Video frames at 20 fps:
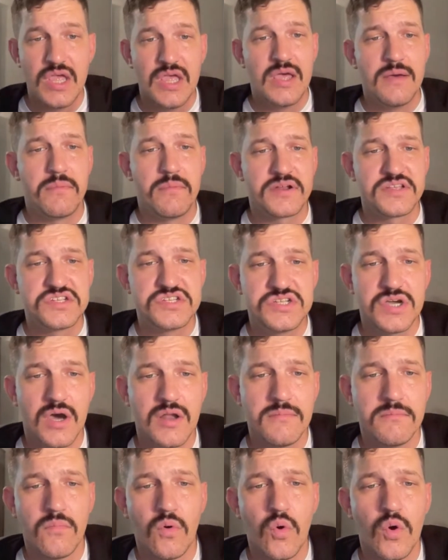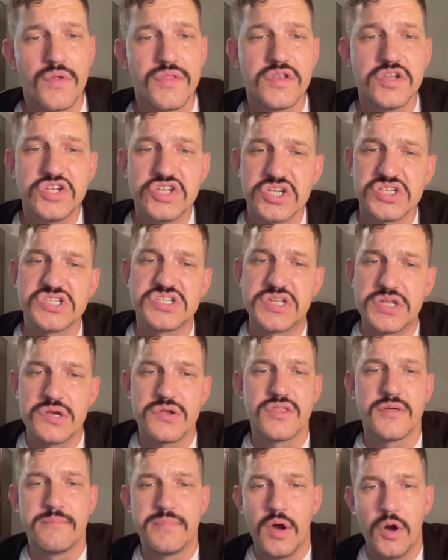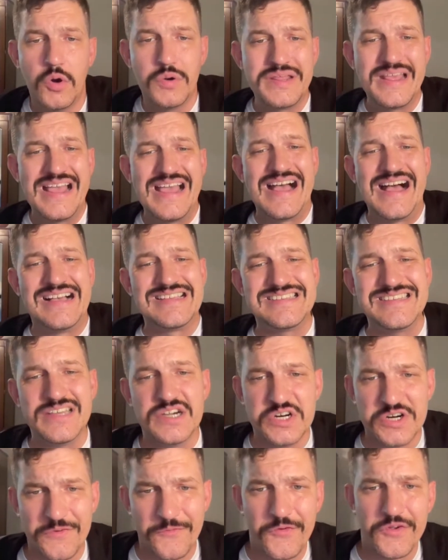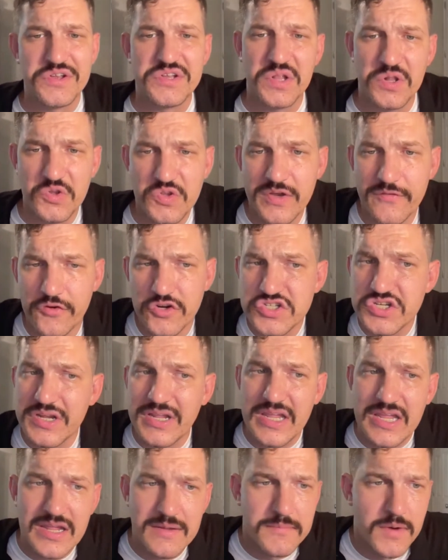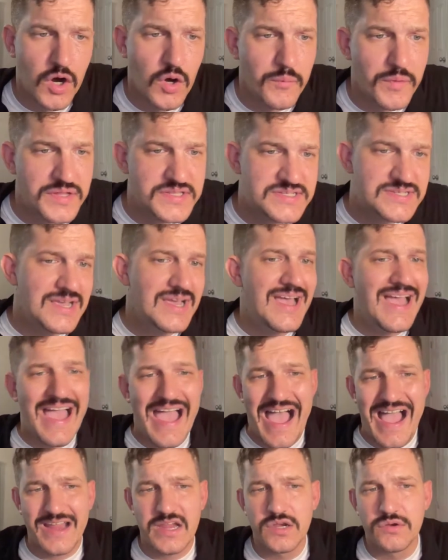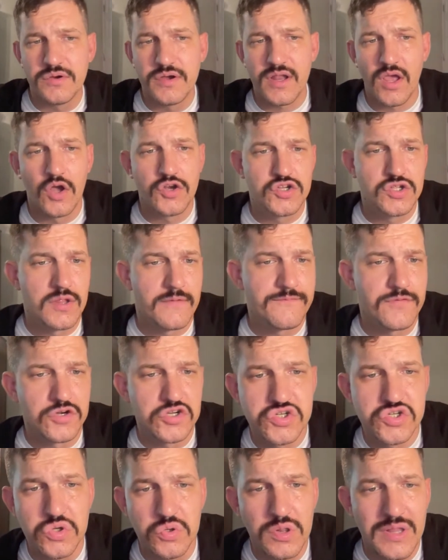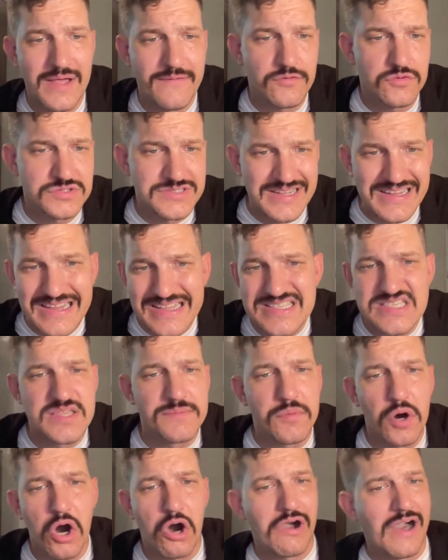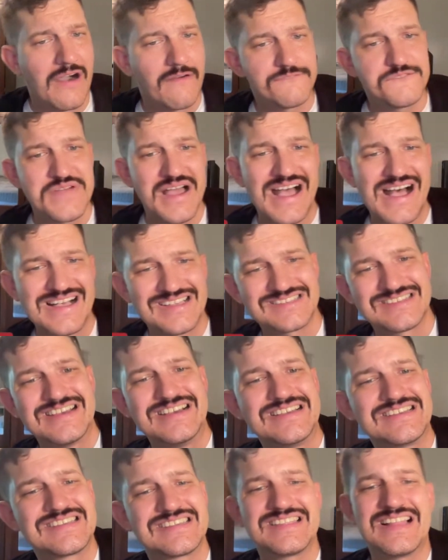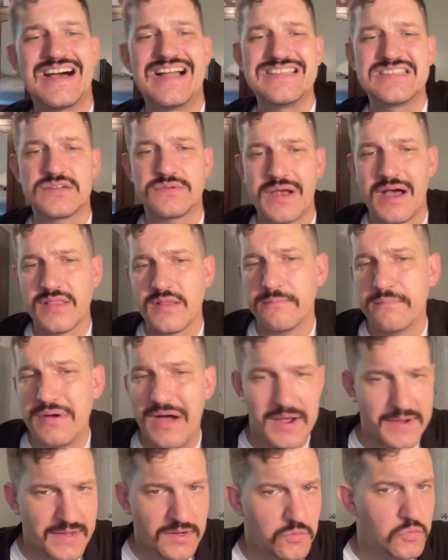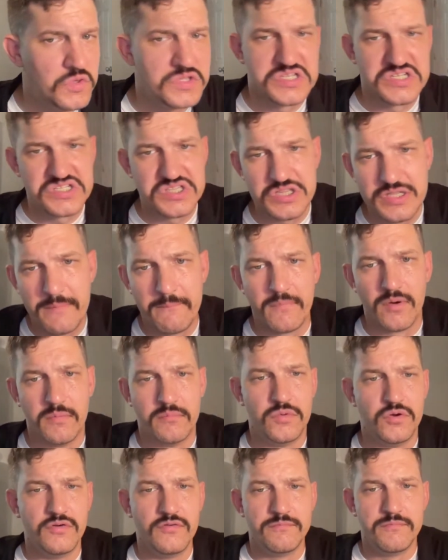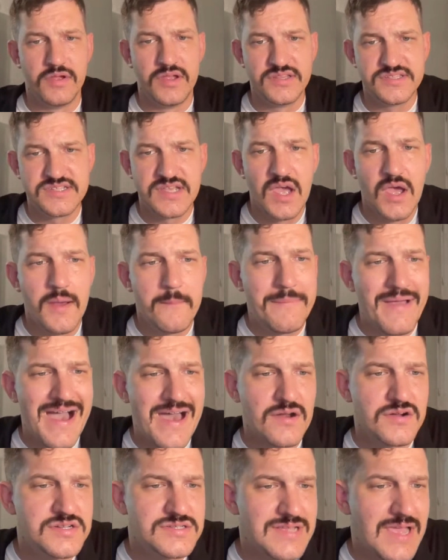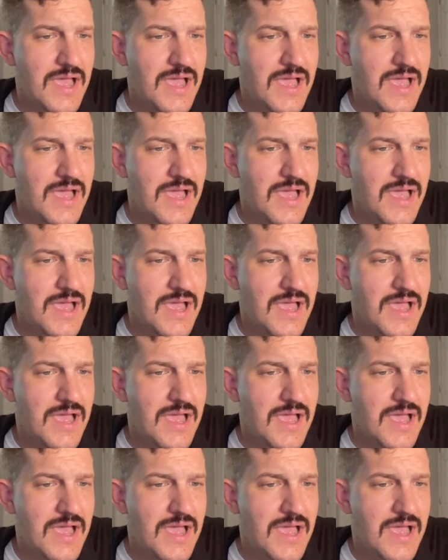but has done more than just steer the boat, as he often delivers in key moments. Accurate to the first 2 levels and gets the ball out fast, slides around the pocket with his limber movement patterns,